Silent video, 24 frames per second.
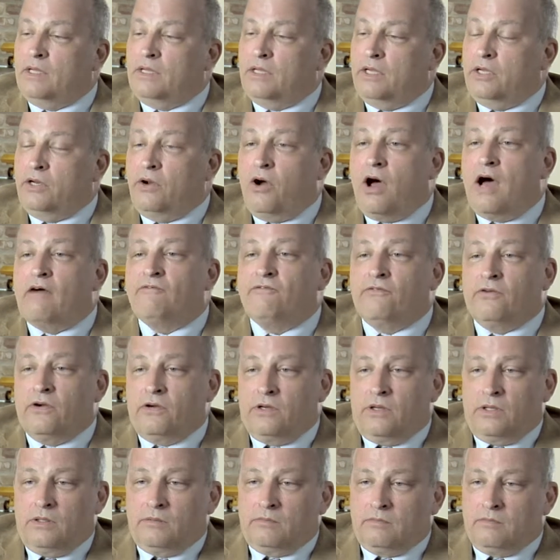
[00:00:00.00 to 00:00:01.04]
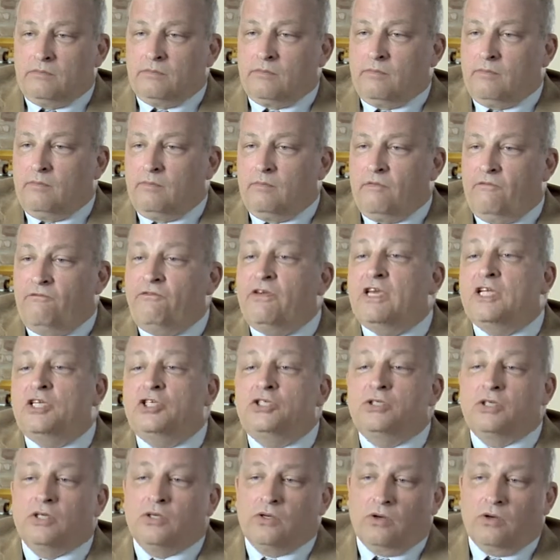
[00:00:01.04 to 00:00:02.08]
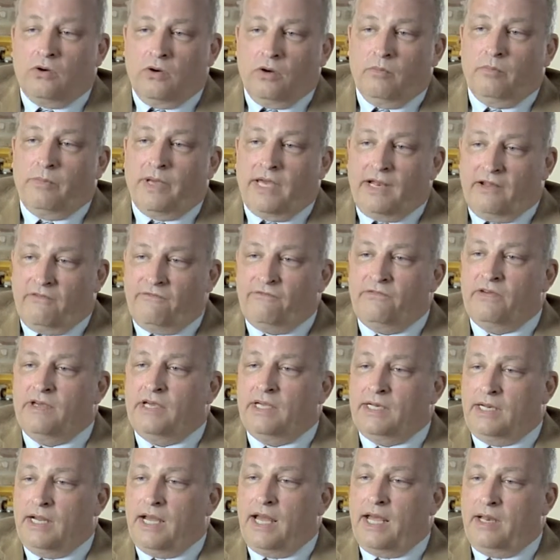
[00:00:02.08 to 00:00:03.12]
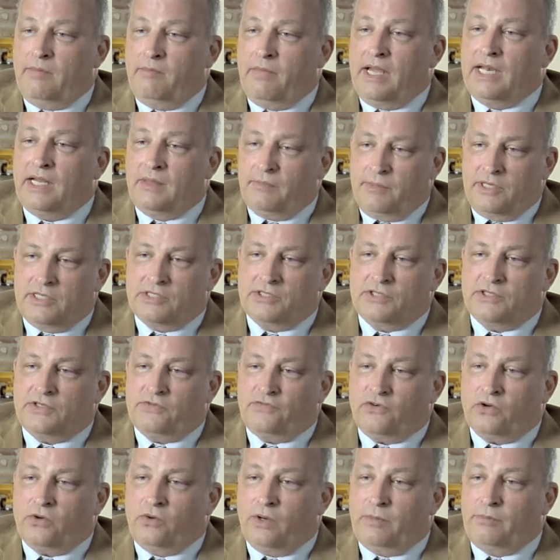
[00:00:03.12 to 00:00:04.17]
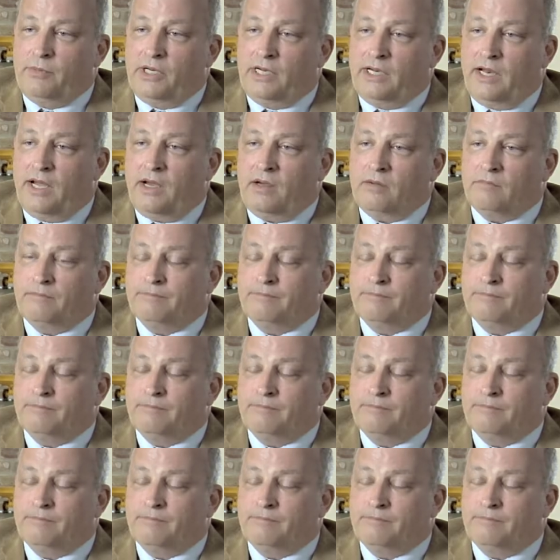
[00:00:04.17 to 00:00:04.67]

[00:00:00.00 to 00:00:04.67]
an offered feature or benefit on many pieces of equipment now.